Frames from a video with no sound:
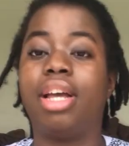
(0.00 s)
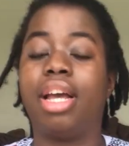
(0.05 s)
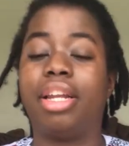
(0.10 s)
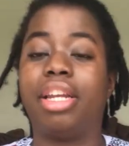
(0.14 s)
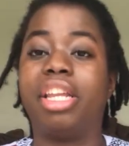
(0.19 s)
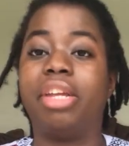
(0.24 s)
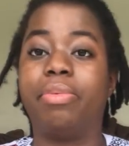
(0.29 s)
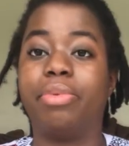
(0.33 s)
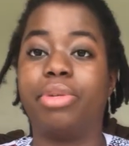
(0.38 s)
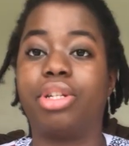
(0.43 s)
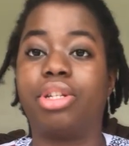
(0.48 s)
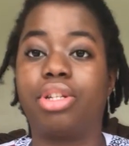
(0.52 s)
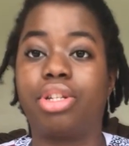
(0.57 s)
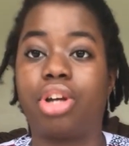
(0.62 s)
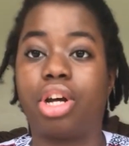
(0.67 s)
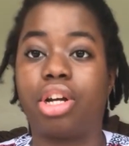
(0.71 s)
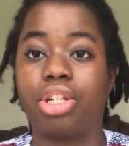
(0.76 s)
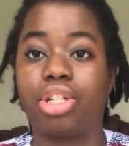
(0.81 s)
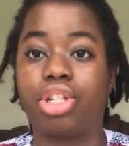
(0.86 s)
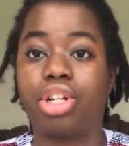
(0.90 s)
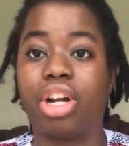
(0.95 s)
and he was
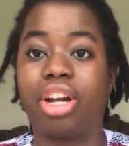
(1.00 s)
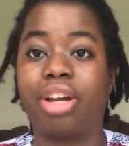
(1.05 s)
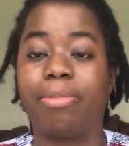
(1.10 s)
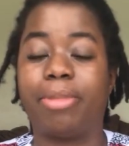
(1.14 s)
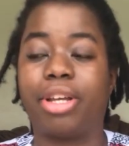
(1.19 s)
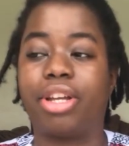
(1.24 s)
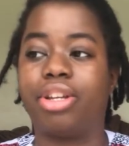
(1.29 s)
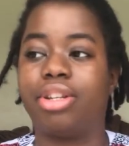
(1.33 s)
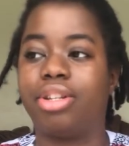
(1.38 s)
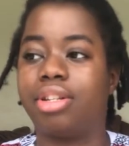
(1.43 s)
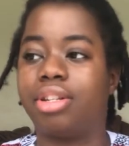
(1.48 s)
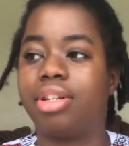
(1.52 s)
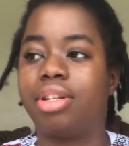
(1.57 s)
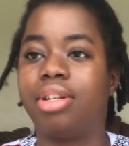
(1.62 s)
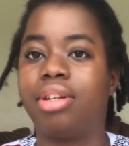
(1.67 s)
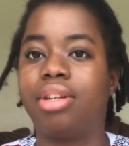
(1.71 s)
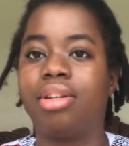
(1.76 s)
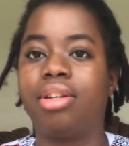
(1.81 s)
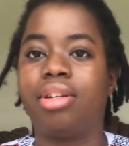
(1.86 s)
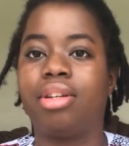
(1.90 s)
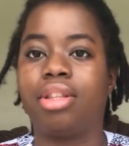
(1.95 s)
starstruck because
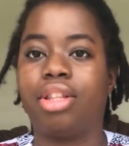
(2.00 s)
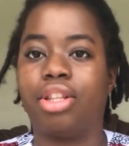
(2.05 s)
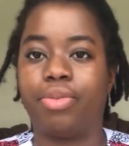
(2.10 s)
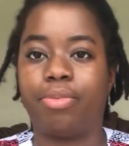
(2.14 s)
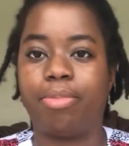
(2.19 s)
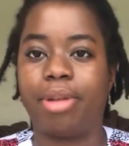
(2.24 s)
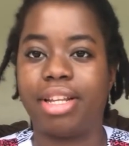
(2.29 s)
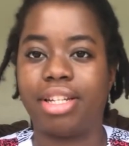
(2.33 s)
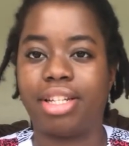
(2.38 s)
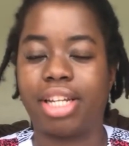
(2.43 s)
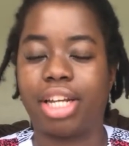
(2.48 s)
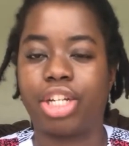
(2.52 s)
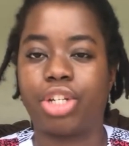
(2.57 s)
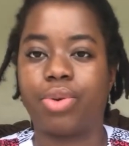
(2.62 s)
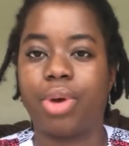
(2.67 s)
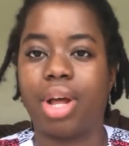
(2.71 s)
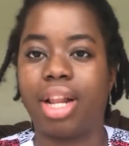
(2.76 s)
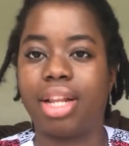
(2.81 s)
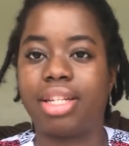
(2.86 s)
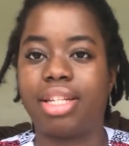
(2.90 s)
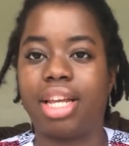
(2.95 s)
the repressed
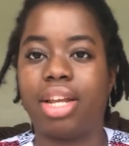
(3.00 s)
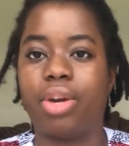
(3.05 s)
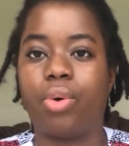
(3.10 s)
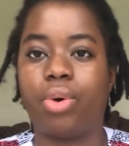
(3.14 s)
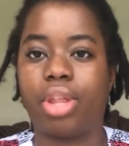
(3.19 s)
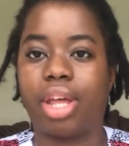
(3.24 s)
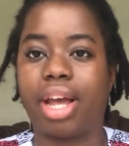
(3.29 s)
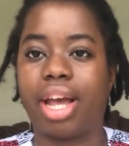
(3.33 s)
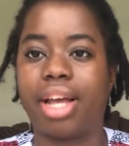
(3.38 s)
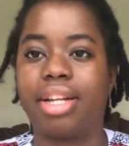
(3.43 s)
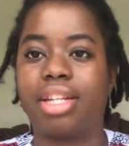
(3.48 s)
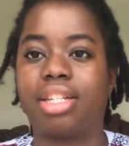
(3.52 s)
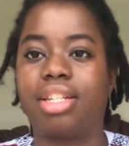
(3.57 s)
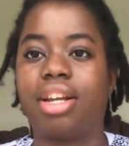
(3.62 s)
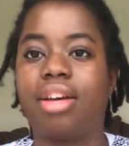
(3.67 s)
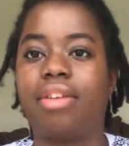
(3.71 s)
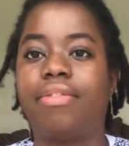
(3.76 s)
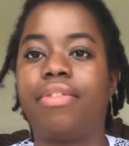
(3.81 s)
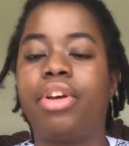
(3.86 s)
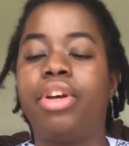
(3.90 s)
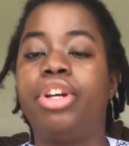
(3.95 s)
sexuality and all that kind of
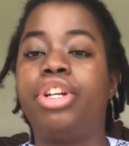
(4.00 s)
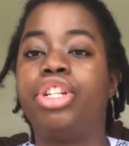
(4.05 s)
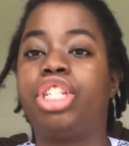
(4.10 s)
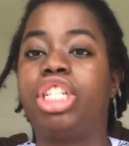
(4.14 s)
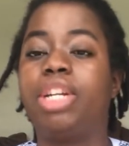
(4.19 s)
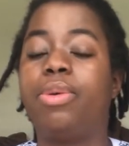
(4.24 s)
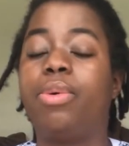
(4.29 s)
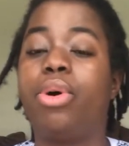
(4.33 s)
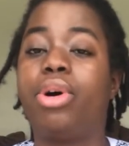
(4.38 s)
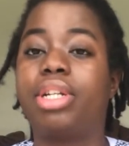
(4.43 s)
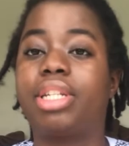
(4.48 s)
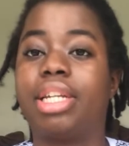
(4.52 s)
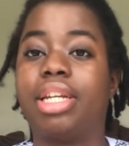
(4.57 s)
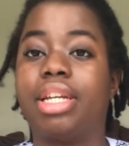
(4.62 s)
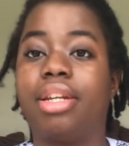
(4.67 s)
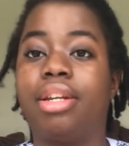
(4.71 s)
stuff. She walked